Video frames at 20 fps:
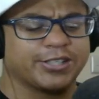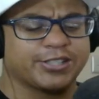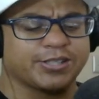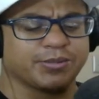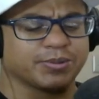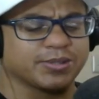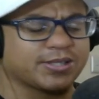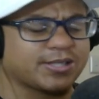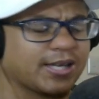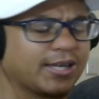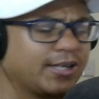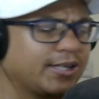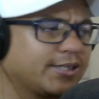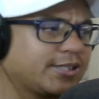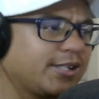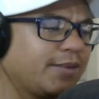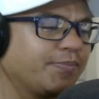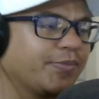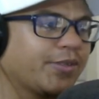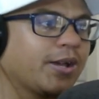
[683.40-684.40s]
she was saying
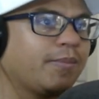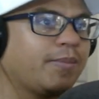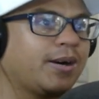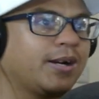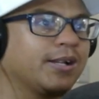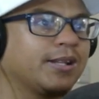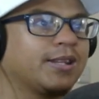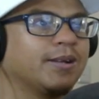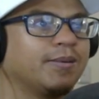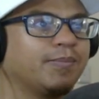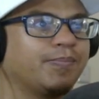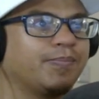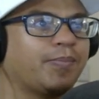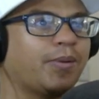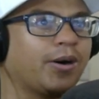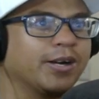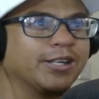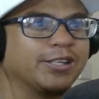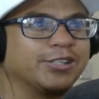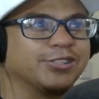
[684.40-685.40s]
something about the
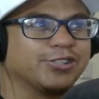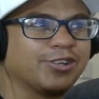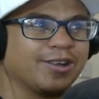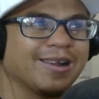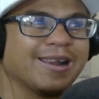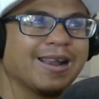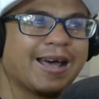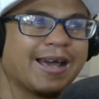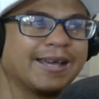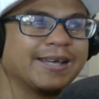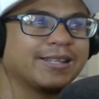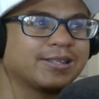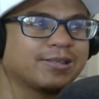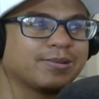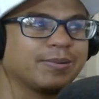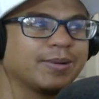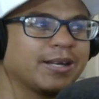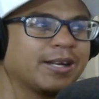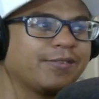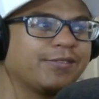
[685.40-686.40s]
bodies are light
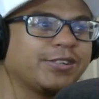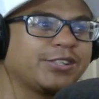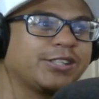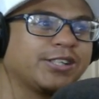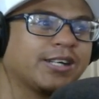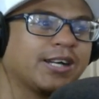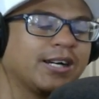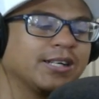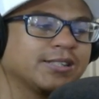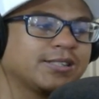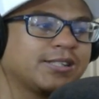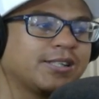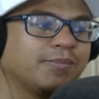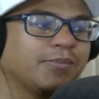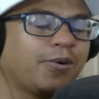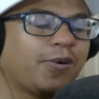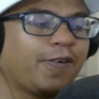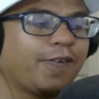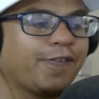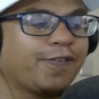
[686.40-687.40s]
whenever she cuts
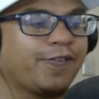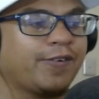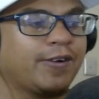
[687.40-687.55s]
them off,